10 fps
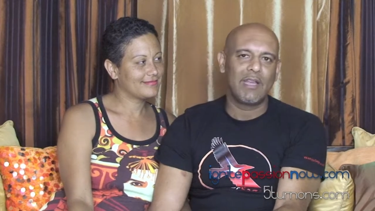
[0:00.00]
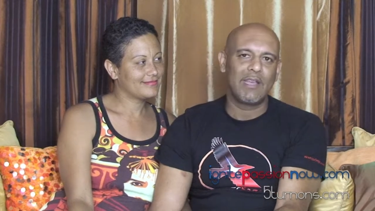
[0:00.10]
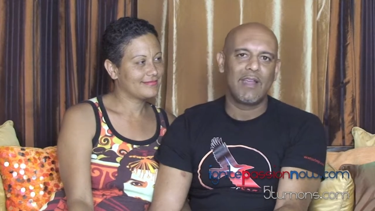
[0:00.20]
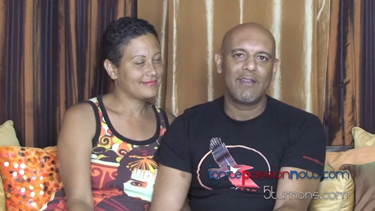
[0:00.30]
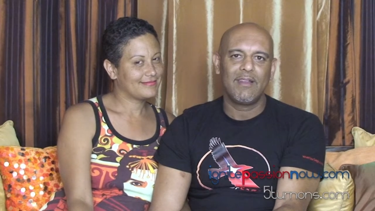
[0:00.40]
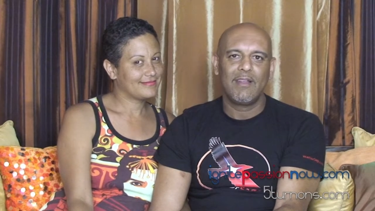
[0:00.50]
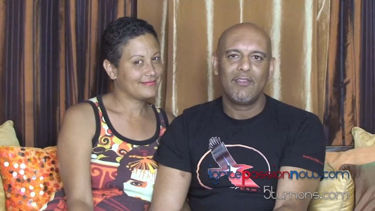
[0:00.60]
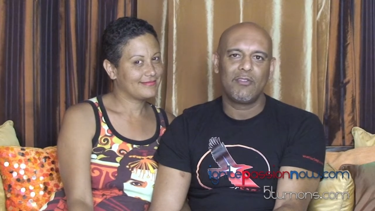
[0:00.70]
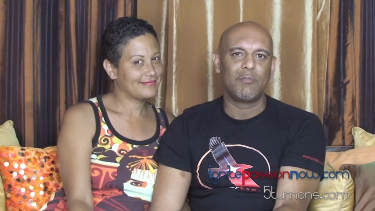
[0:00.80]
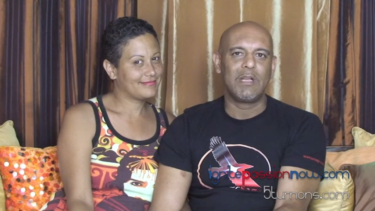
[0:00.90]
Speaker 1: can get
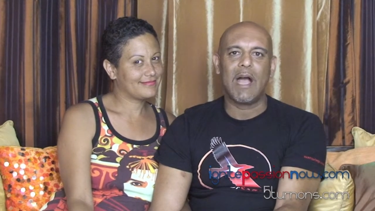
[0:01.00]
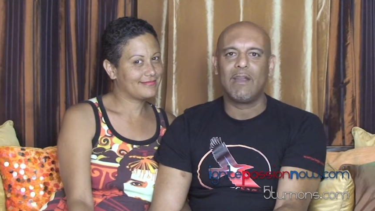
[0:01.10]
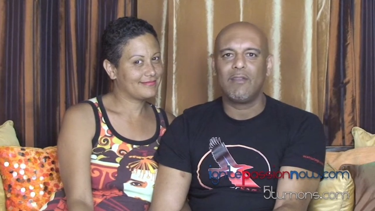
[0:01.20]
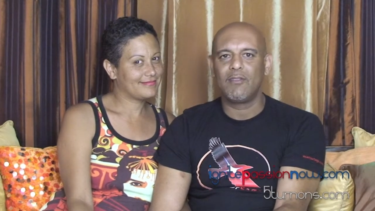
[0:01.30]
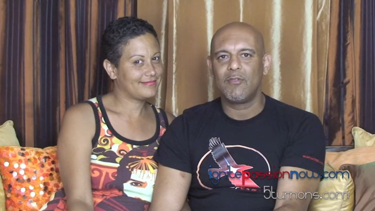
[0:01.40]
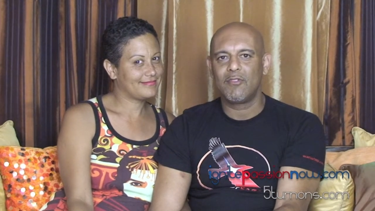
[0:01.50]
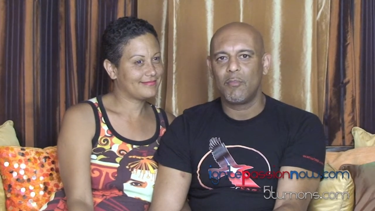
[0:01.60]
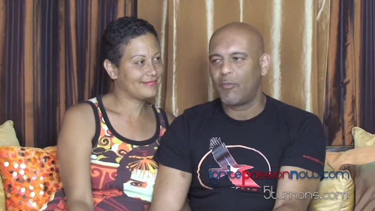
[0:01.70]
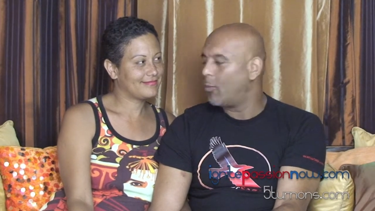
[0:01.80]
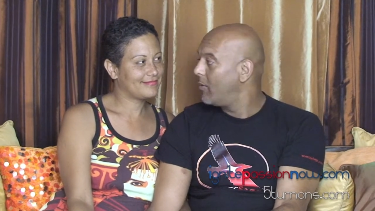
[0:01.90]
some guidance and
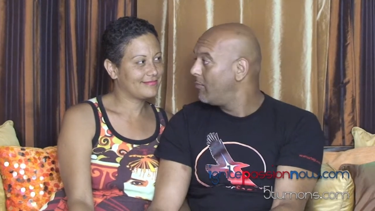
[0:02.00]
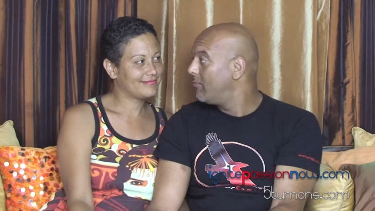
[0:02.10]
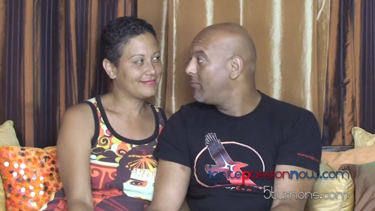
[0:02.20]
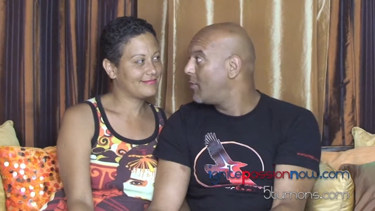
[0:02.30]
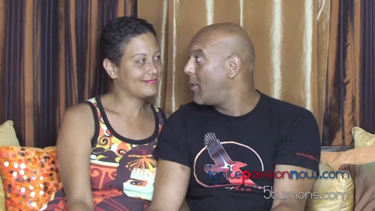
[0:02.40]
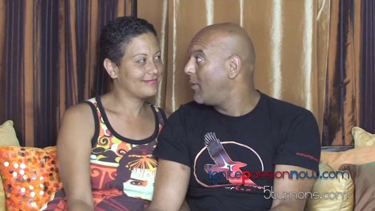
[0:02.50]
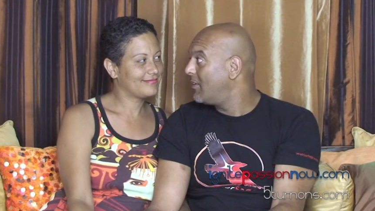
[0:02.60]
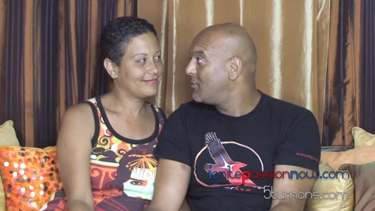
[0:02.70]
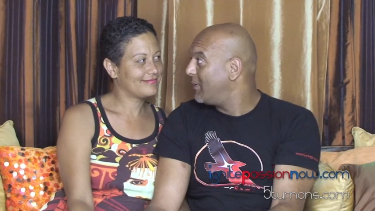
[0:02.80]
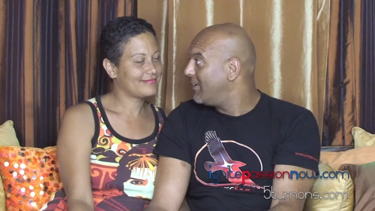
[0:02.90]
support from our
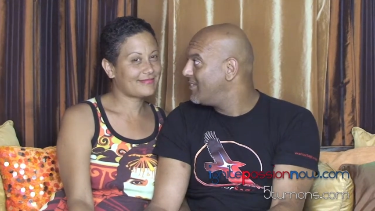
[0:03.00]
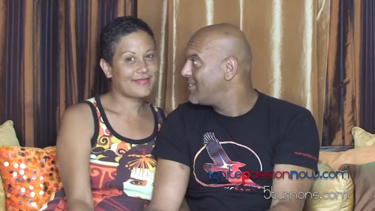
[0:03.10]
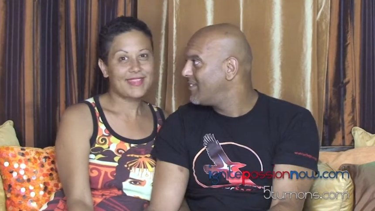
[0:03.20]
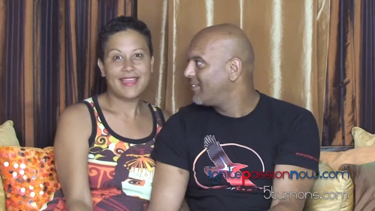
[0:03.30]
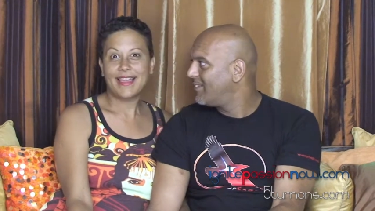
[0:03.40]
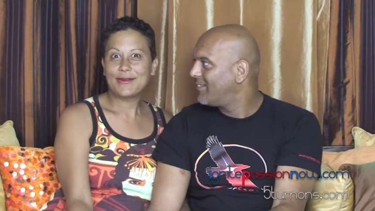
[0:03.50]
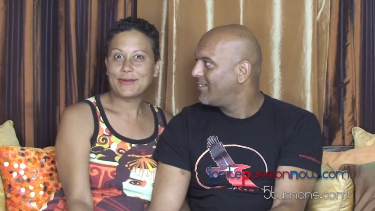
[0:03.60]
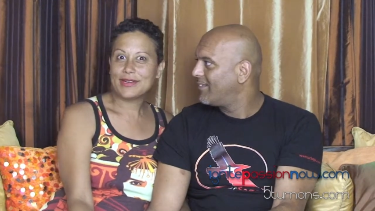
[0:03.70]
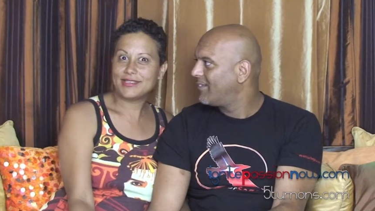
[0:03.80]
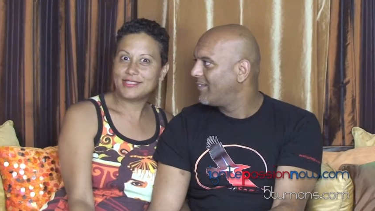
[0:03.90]
experience.
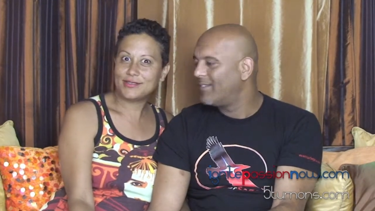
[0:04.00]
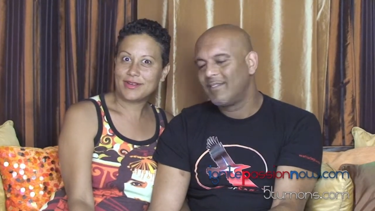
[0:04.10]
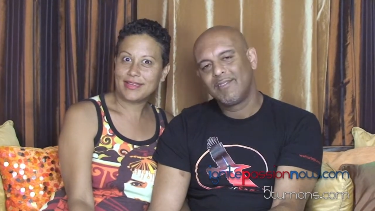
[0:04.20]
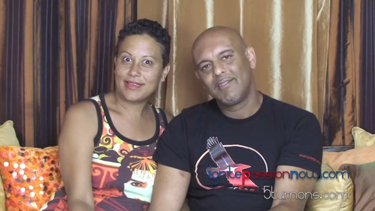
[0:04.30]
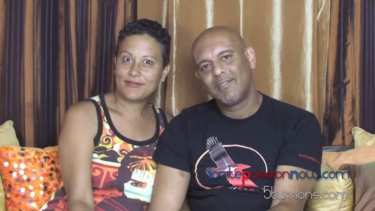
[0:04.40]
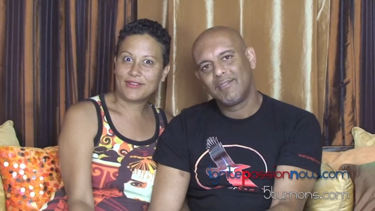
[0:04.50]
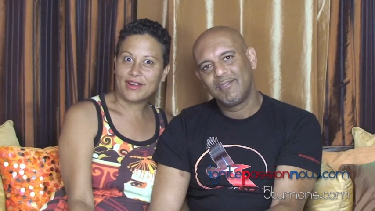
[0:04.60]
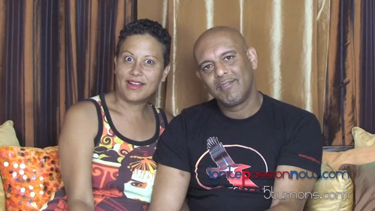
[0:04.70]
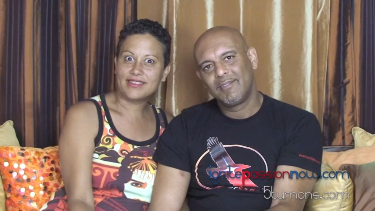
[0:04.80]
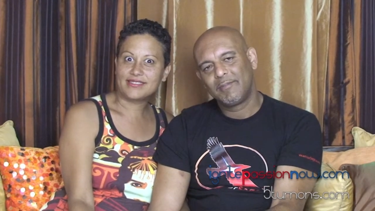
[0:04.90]
Speaker 2: We're enjoying it
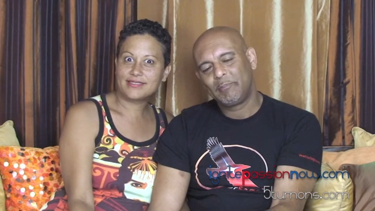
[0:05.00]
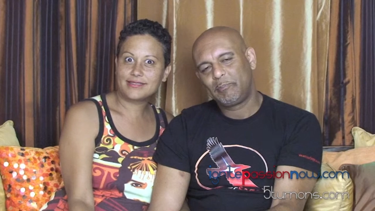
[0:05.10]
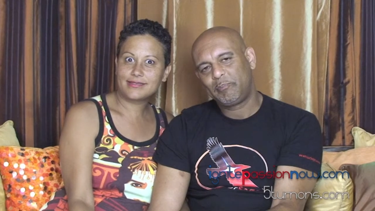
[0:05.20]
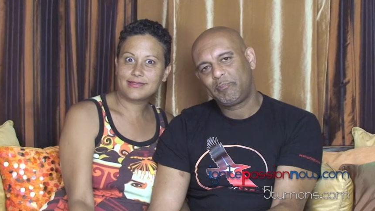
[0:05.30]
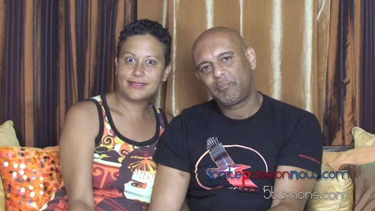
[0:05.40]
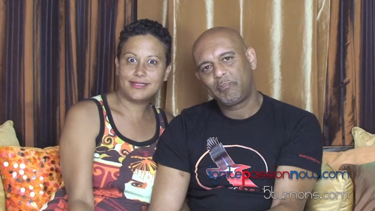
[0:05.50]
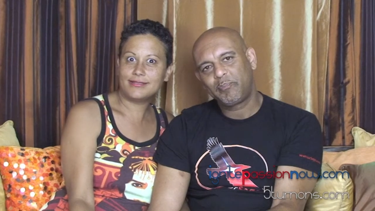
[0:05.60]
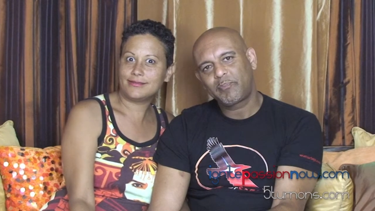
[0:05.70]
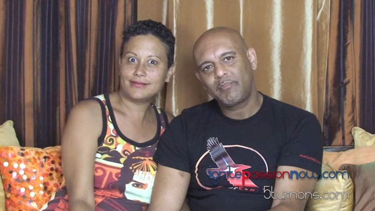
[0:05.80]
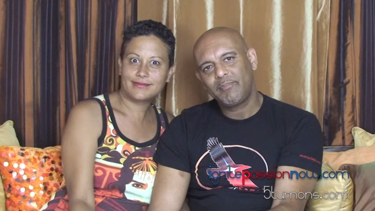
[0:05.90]
for us
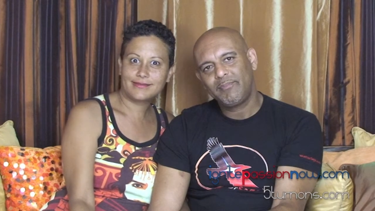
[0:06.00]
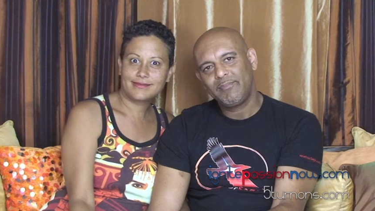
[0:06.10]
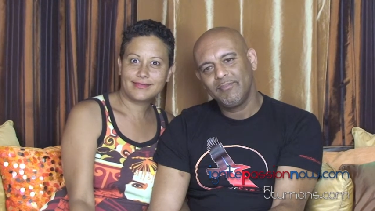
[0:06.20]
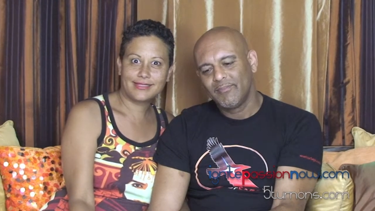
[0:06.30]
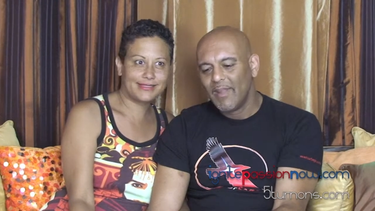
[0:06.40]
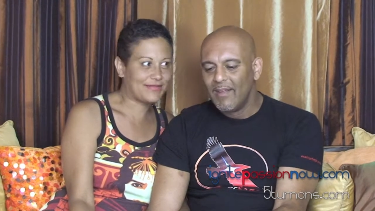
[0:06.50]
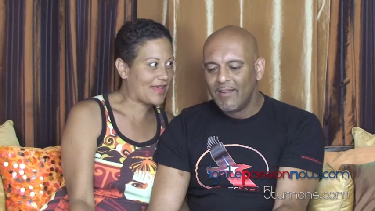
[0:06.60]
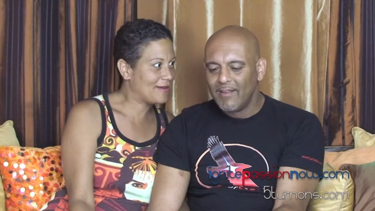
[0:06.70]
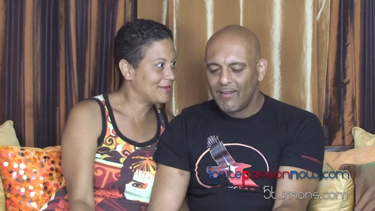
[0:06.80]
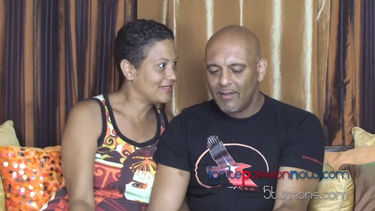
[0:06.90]
too. It's
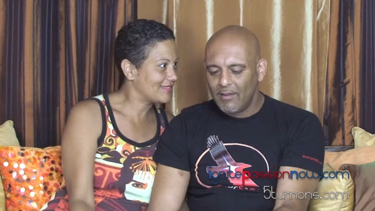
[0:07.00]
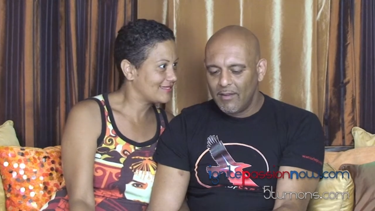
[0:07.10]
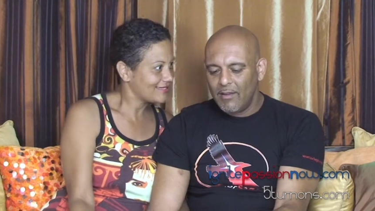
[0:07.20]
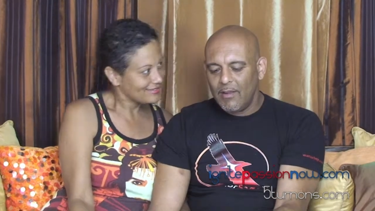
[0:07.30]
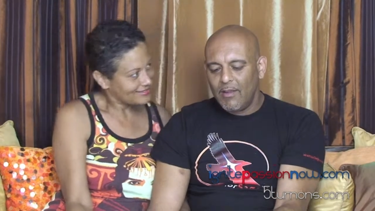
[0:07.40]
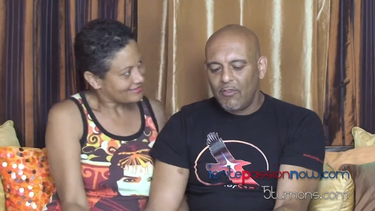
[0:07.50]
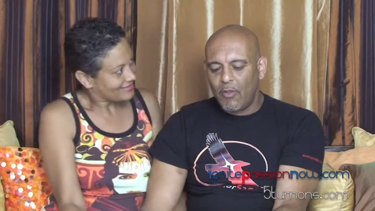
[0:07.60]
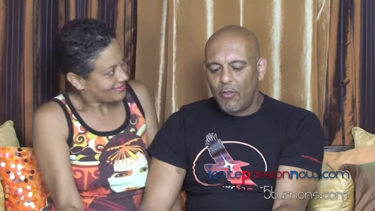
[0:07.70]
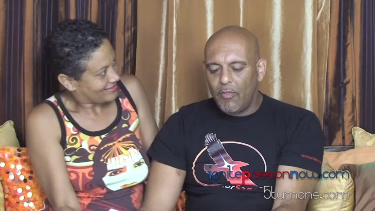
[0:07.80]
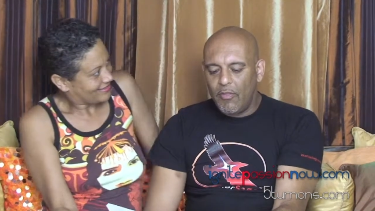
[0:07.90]
fabulous.
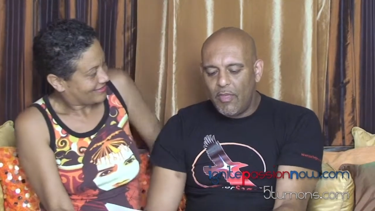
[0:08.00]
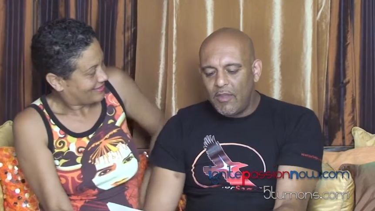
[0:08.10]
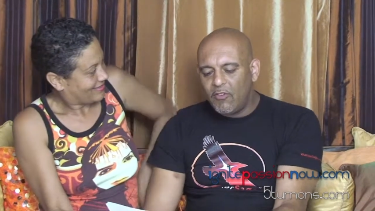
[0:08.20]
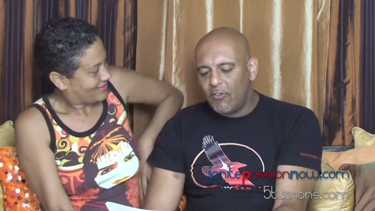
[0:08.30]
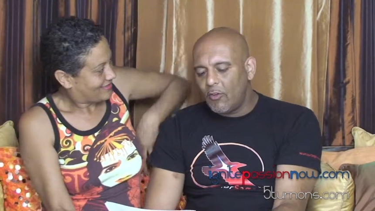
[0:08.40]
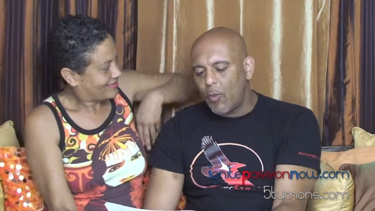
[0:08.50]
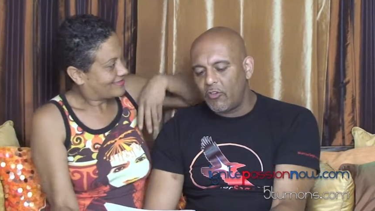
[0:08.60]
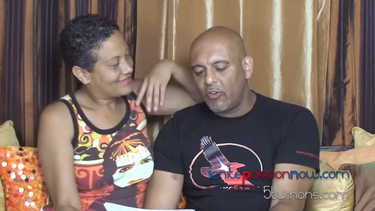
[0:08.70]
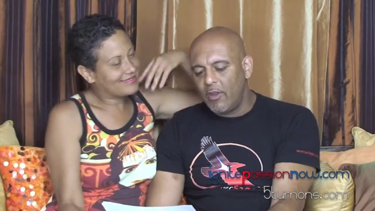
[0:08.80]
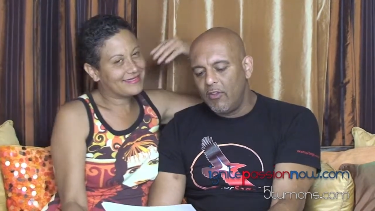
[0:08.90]
Speaker 1: So this
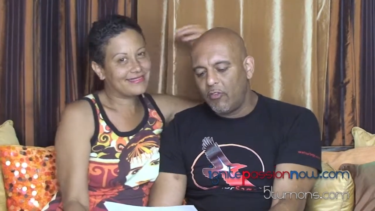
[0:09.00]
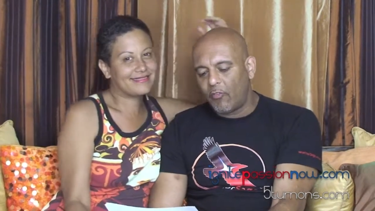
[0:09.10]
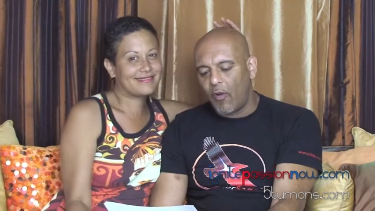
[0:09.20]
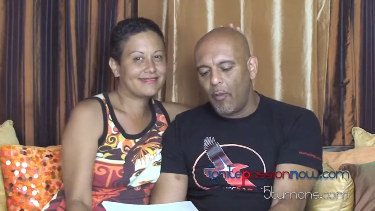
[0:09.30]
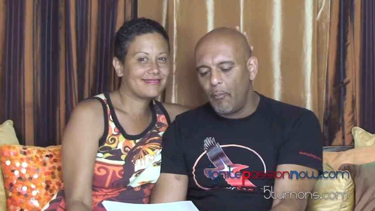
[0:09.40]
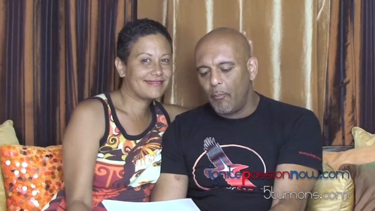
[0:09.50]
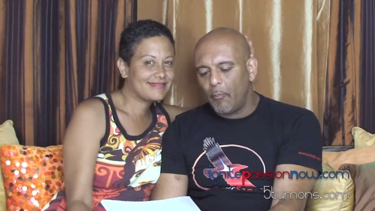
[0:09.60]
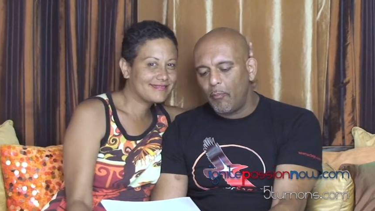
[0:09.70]
question is from,